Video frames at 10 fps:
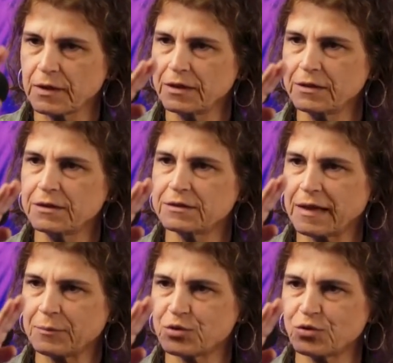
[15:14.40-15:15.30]
it is
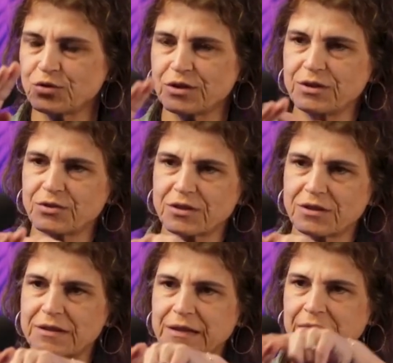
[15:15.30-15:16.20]
absolutely on
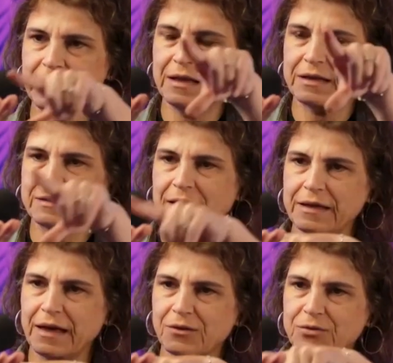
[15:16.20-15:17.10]
the
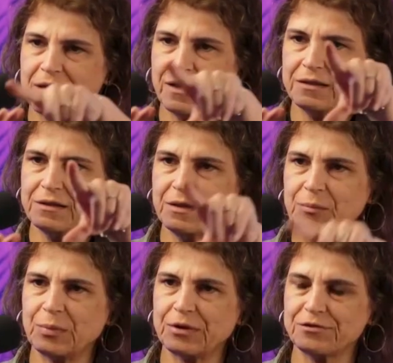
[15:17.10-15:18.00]
diagonal,
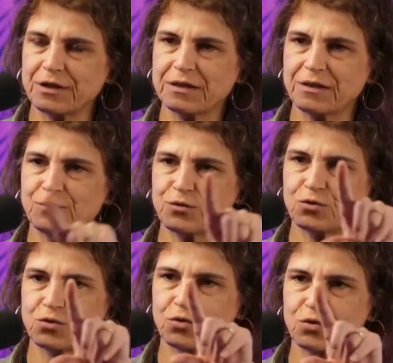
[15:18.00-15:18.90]
perfect
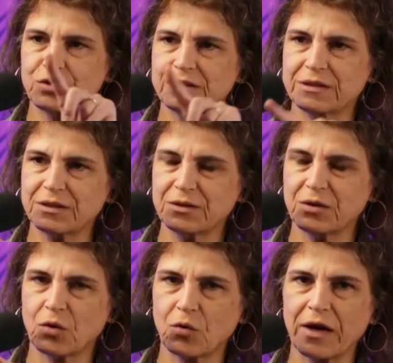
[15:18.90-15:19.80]
for the
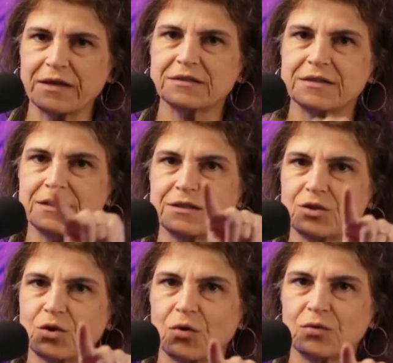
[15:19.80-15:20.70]
right
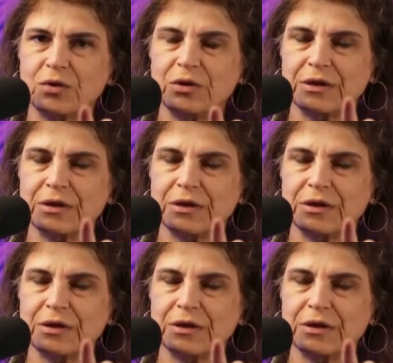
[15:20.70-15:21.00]
skin tone.